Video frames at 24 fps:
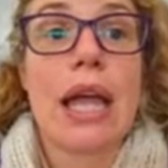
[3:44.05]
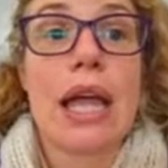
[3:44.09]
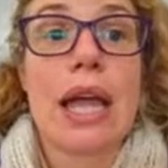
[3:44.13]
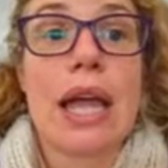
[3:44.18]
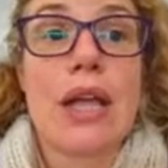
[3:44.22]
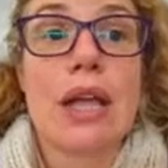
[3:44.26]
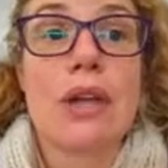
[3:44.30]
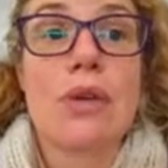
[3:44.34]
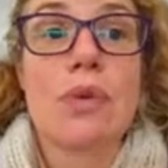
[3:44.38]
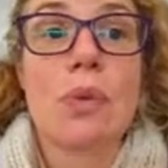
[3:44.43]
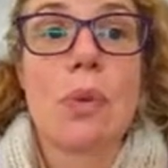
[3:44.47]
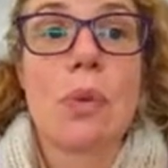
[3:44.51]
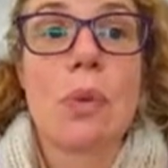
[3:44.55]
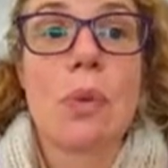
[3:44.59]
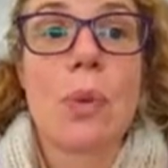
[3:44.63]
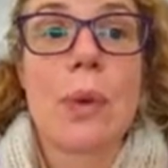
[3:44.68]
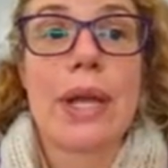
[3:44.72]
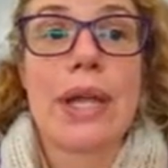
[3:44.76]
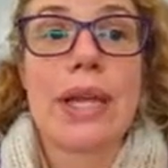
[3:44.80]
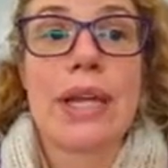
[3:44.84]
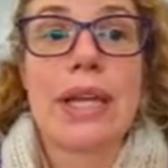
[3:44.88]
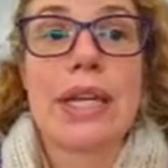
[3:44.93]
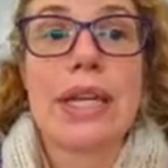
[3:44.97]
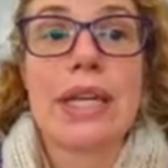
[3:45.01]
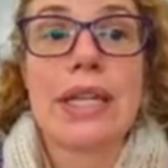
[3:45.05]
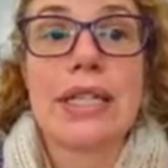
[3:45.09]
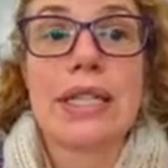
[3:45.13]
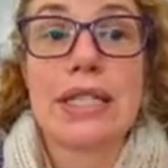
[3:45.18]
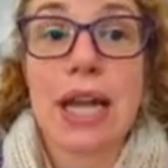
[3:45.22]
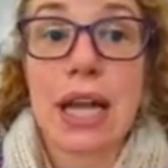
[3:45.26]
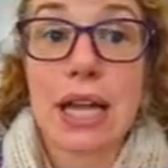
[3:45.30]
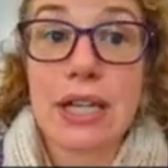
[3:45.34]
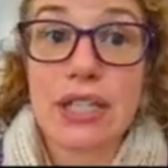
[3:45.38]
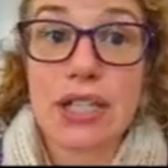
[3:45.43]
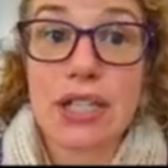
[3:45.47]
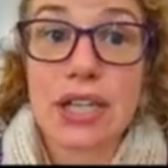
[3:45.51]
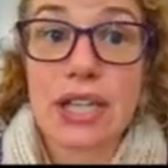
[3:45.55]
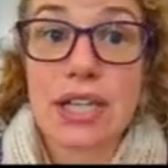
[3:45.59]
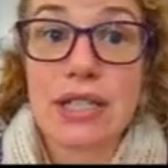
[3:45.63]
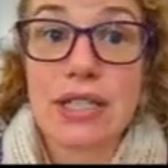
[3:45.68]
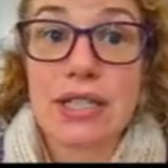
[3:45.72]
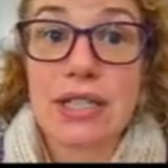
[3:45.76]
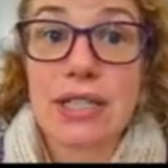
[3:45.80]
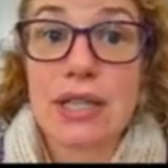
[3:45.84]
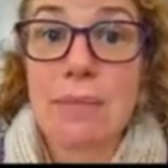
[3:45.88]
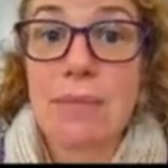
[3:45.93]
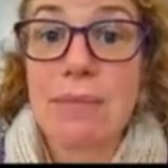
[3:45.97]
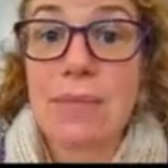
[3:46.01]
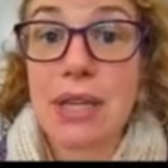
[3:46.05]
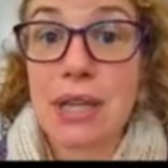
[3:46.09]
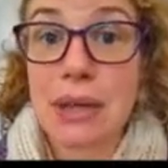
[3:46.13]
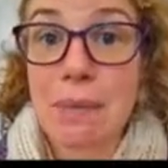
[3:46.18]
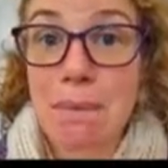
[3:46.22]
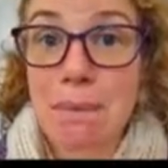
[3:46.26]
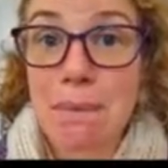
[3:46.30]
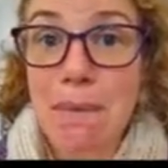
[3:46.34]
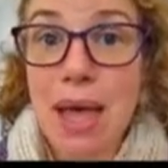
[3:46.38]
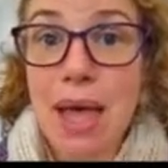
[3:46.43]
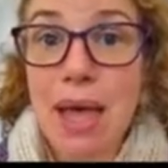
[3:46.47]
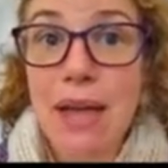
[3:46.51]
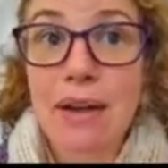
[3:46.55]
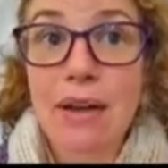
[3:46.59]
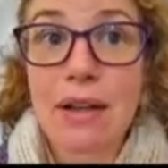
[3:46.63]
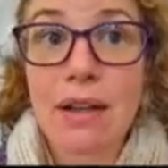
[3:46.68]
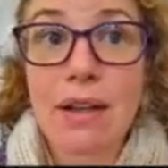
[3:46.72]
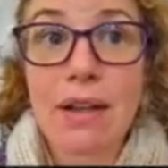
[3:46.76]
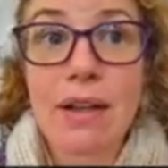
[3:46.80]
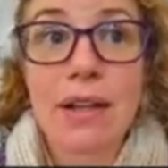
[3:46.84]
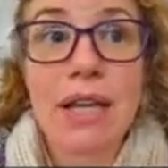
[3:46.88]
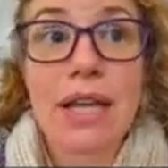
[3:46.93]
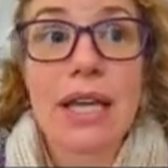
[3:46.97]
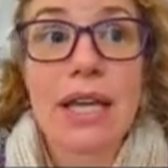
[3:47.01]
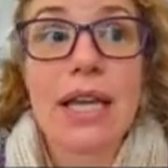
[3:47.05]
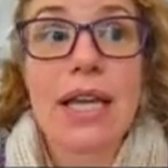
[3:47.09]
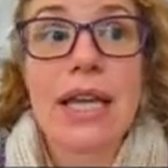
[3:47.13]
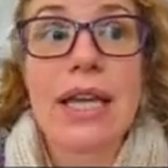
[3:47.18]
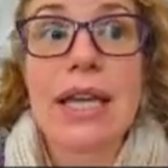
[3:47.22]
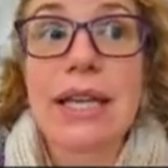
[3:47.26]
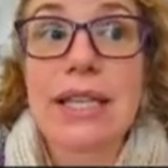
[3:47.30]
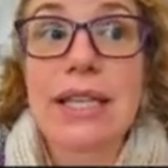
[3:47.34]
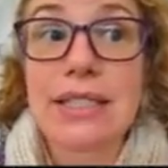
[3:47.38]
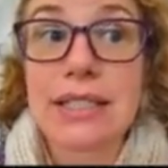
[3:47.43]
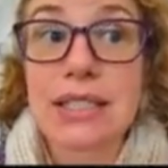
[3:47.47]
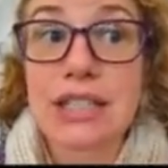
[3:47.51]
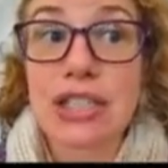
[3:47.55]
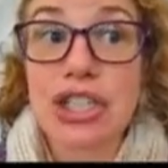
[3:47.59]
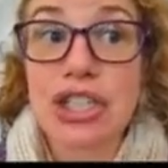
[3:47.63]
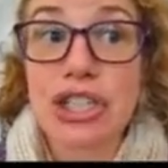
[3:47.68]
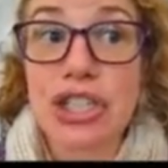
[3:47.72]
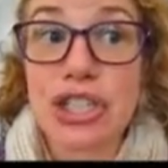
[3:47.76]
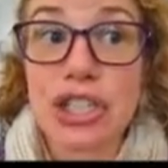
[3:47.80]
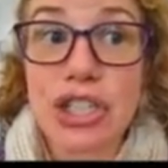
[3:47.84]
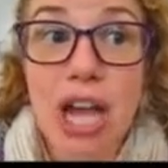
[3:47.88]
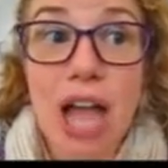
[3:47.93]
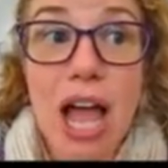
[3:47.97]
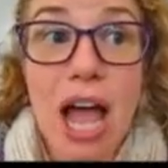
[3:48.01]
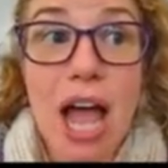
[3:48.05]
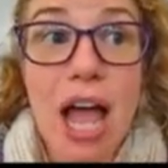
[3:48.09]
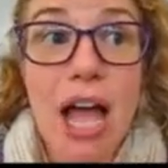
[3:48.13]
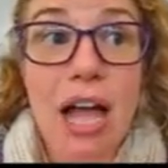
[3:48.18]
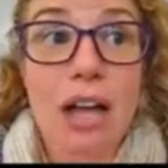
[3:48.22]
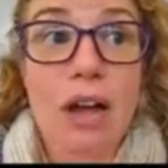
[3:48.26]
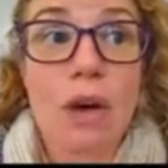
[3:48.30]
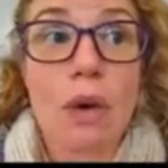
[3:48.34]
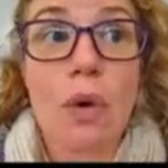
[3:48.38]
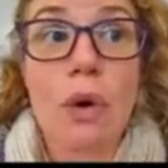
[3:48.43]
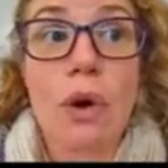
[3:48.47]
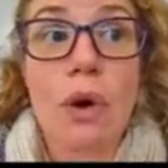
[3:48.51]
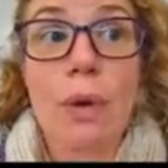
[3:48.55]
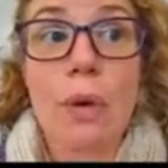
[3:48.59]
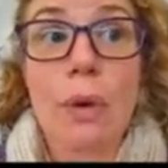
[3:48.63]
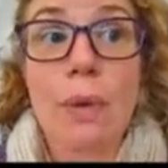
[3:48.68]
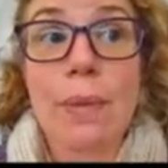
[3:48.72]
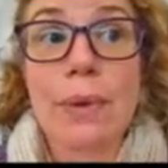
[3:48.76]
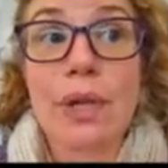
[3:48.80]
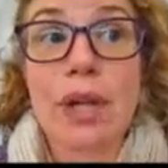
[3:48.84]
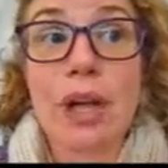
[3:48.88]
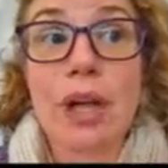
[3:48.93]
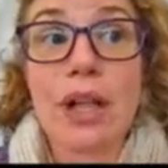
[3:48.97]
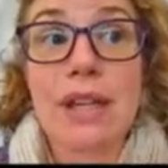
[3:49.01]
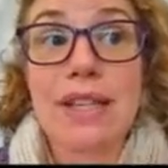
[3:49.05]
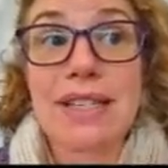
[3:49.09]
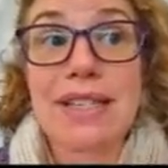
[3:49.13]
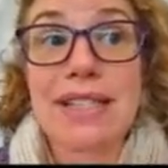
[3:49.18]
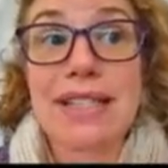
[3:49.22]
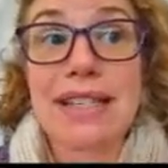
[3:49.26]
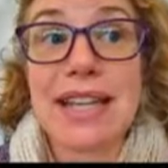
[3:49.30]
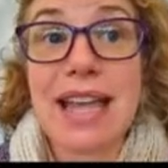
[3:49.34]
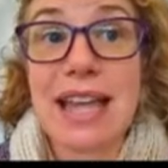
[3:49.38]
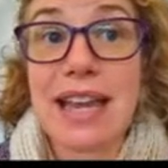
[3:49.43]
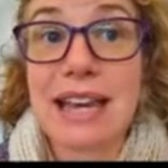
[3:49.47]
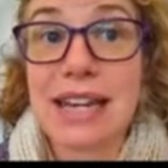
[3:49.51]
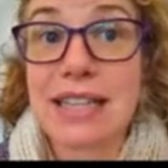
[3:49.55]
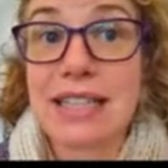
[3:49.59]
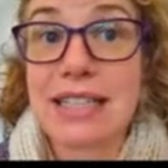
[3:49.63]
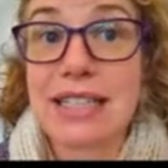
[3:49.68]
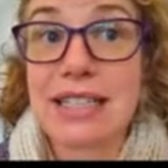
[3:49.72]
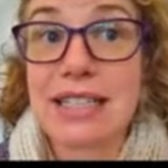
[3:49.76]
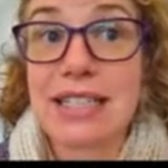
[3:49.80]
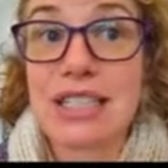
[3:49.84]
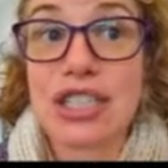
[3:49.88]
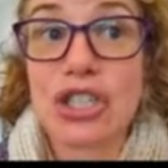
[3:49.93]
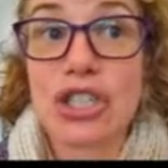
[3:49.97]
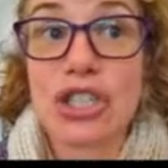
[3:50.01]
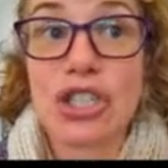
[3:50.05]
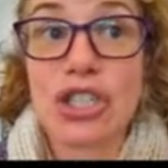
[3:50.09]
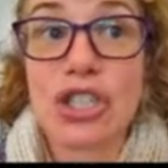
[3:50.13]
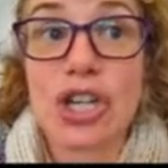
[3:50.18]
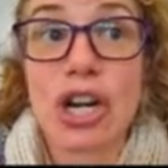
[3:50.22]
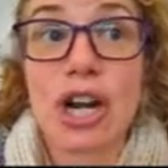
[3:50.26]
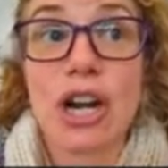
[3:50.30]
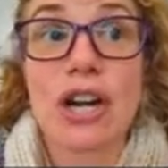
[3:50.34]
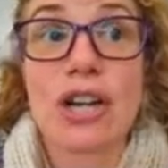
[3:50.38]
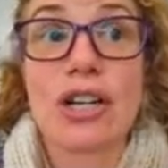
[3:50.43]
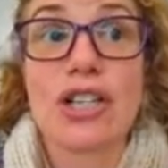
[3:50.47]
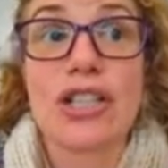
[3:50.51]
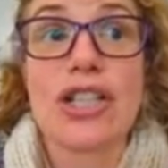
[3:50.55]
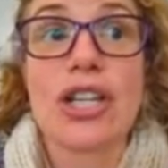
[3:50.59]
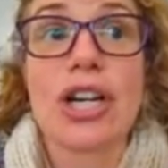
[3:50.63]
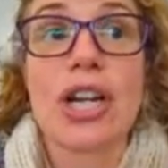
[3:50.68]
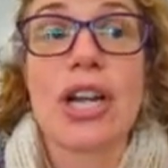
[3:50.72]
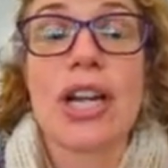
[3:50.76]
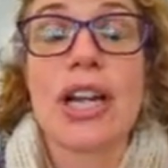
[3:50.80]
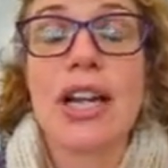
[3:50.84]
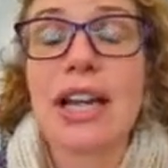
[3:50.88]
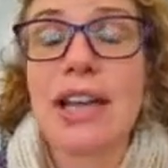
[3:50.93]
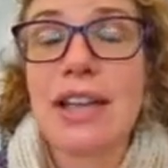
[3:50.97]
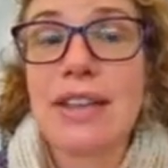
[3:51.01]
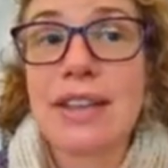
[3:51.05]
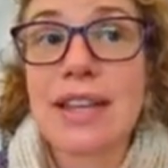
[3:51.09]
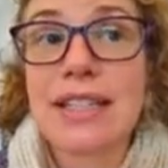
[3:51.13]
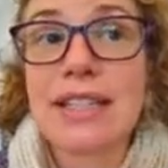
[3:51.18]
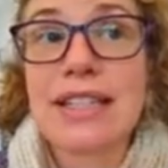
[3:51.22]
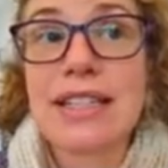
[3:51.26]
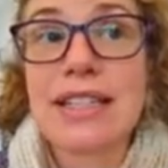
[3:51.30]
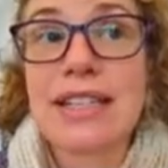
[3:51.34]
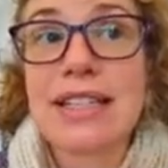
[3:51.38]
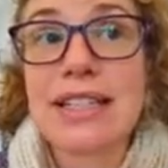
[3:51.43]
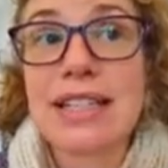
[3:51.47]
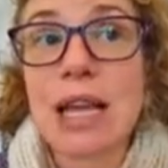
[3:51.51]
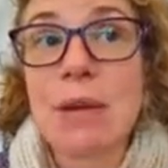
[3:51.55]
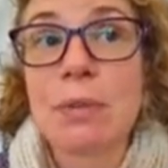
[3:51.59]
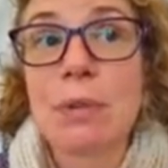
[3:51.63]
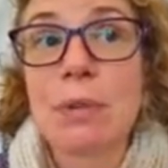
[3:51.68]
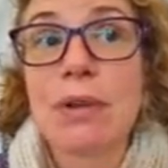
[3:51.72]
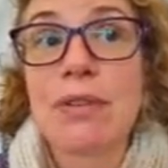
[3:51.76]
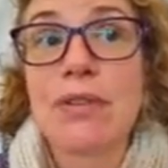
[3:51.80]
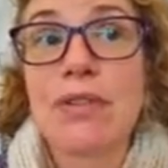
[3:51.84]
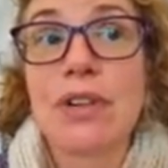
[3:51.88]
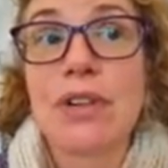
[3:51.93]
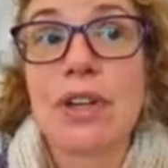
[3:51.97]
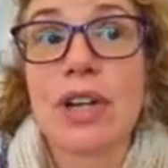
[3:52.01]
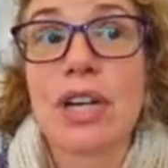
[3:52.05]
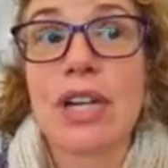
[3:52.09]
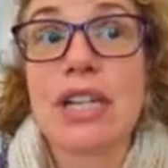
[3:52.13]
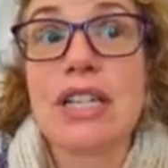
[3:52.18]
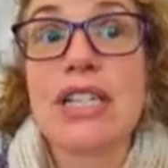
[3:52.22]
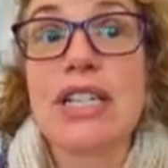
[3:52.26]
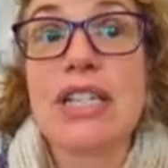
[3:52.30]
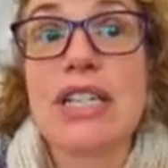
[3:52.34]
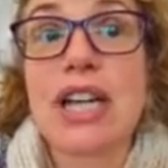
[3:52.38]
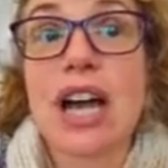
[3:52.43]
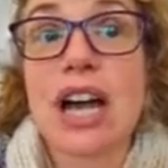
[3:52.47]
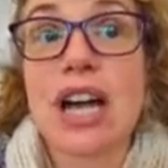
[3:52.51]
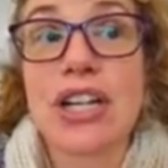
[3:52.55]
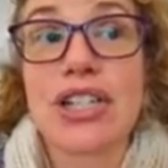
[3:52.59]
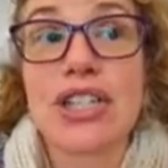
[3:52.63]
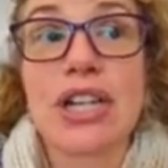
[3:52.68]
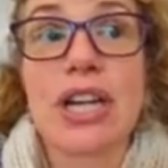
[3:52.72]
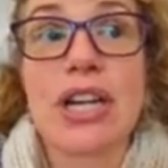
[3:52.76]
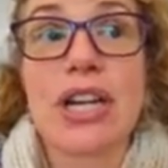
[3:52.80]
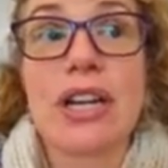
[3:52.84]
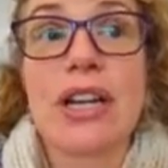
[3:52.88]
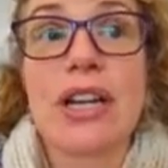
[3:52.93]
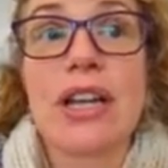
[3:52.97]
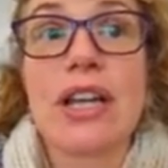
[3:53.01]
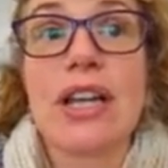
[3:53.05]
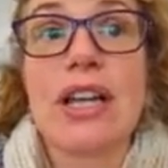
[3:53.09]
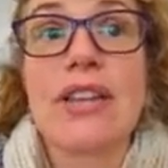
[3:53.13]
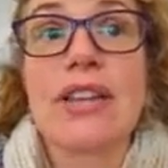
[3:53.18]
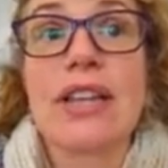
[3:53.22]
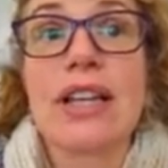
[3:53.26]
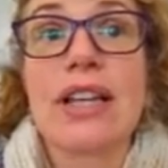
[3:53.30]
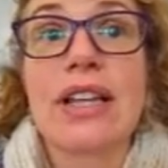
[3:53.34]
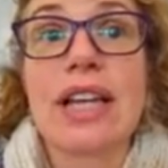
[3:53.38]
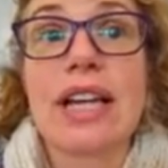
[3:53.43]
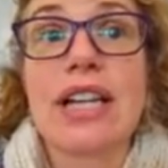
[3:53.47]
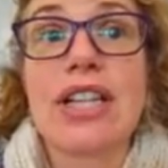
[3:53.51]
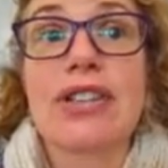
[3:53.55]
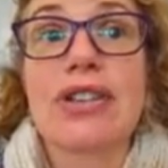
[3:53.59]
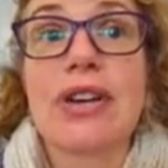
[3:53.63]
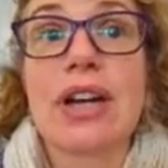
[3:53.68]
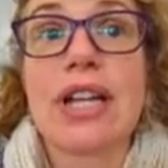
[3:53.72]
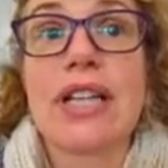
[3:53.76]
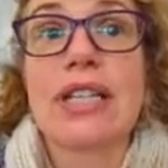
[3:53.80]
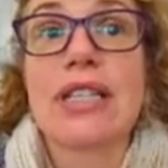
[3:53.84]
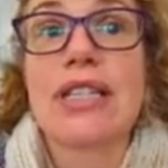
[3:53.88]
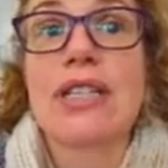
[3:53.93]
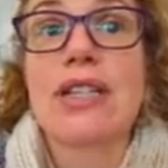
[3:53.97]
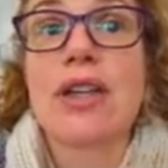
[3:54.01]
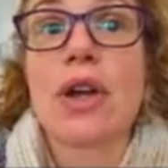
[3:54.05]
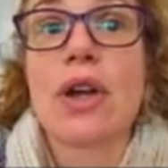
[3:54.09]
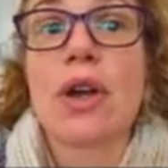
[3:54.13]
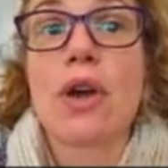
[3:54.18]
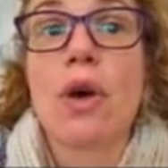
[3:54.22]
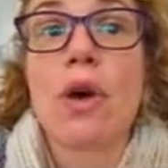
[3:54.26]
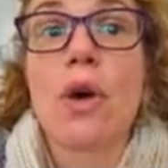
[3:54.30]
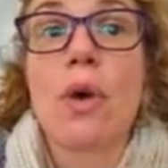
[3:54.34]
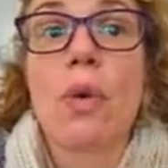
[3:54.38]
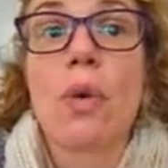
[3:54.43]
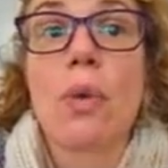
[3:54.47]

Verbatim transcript: And when he touches something metal, he gets a shock or what we call a static discharge. That's an example of conduction. The electrons